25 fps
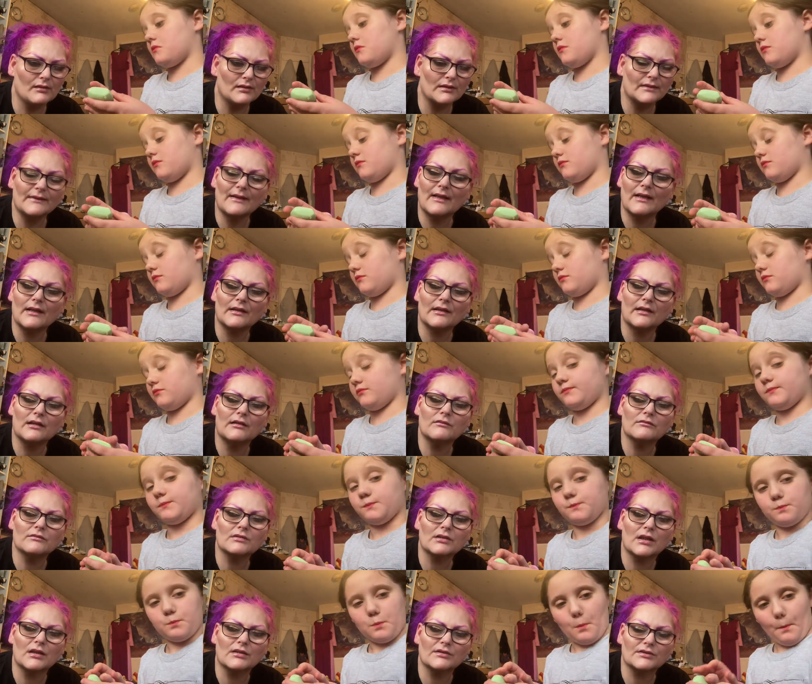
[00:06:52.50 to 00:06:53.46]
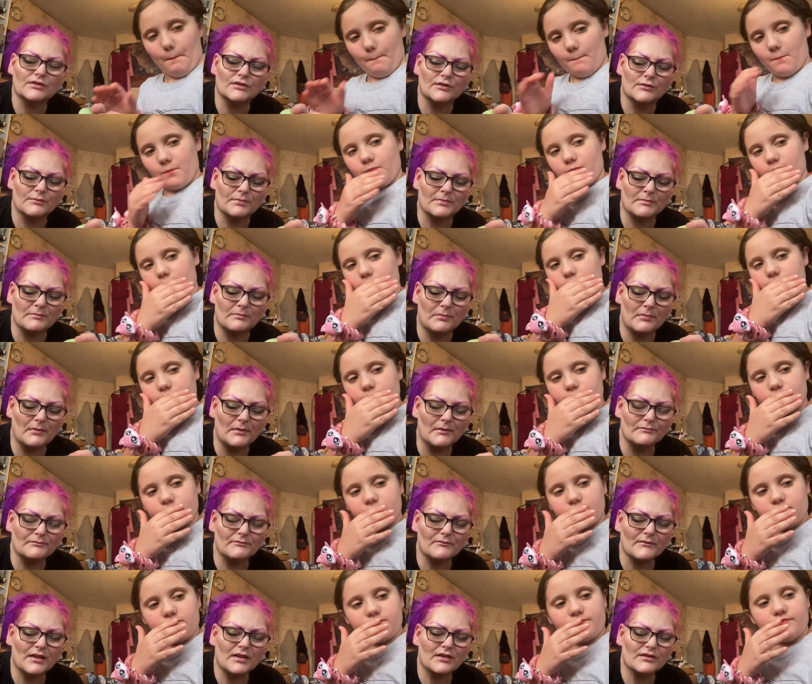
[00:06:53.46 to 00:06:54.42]
Speaker 1: That coal tar soup and
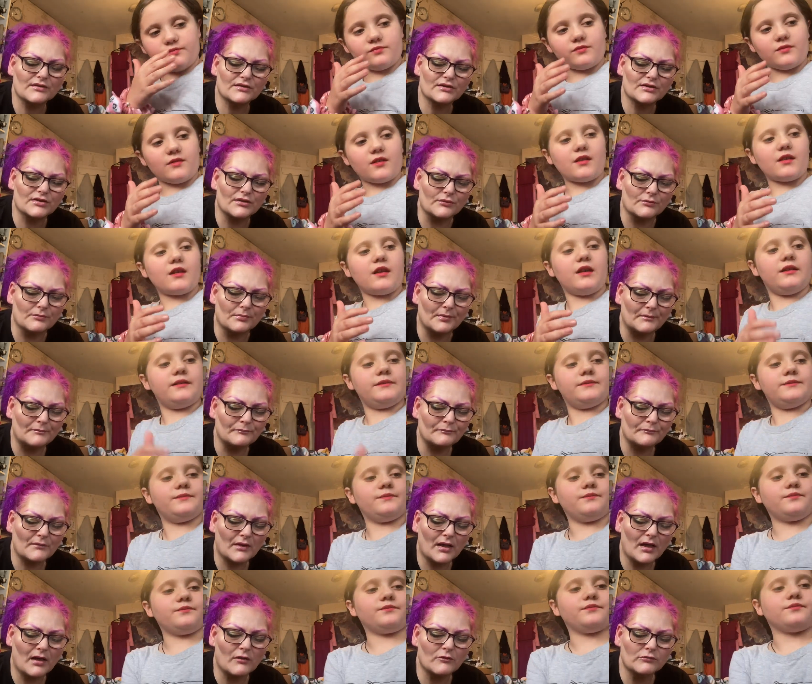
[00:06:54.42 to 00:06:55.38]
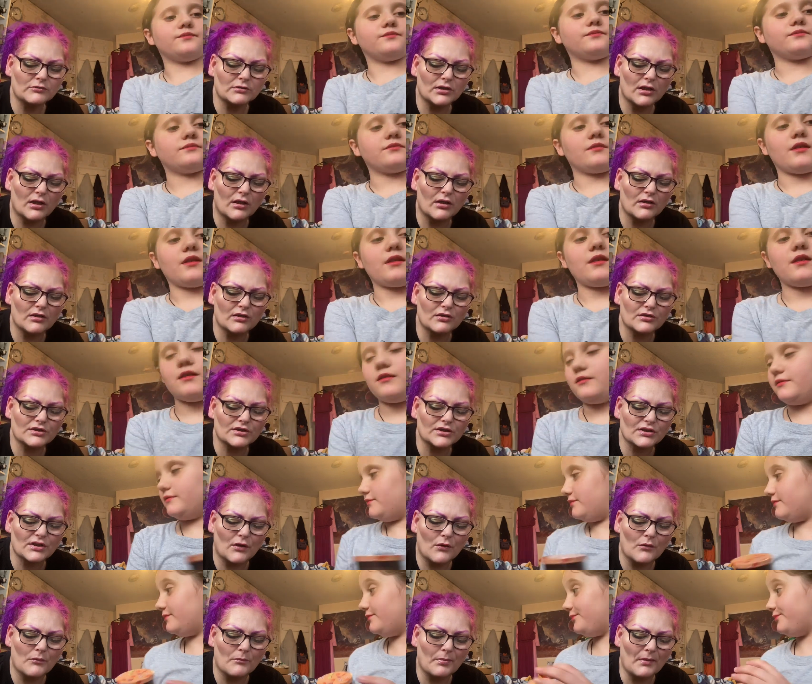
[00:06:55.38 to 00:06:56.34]
soup, coal tar
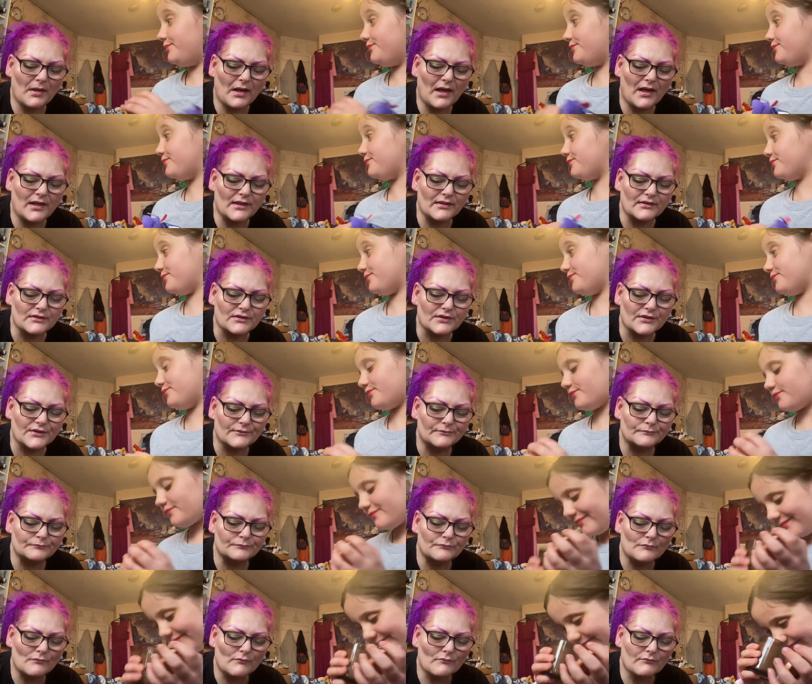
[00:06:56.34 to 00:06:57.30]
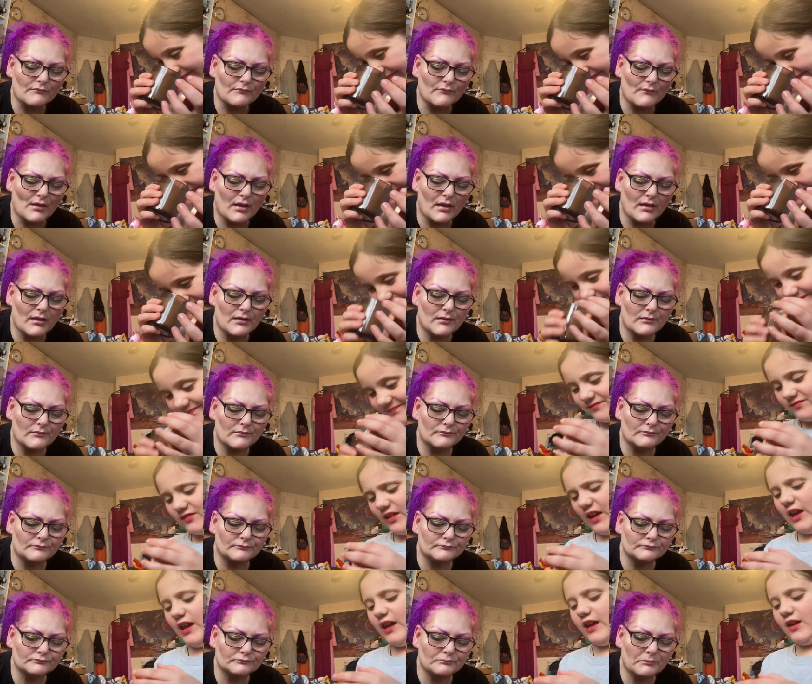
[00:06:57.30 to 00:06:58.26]
soap and
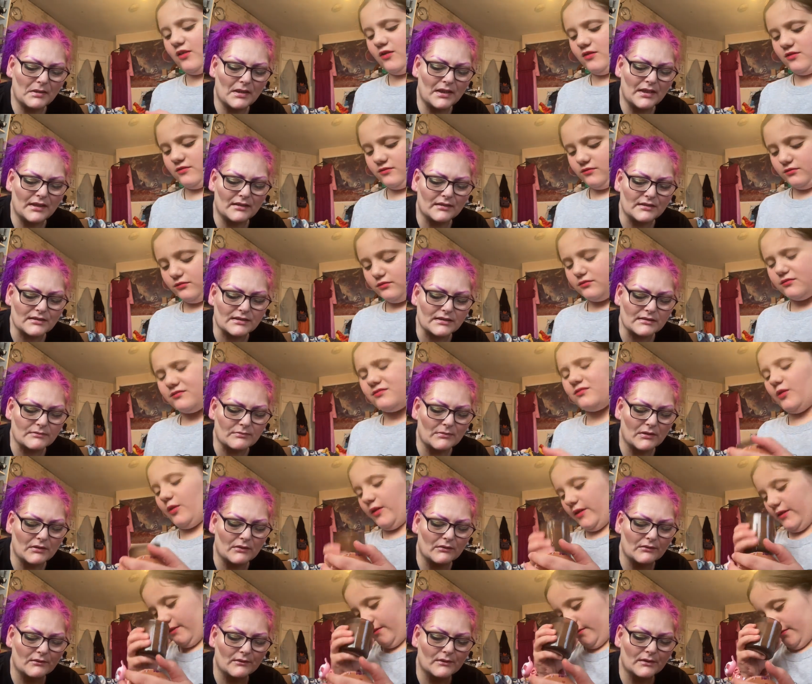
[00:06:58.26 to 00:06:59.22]
um, pear smell.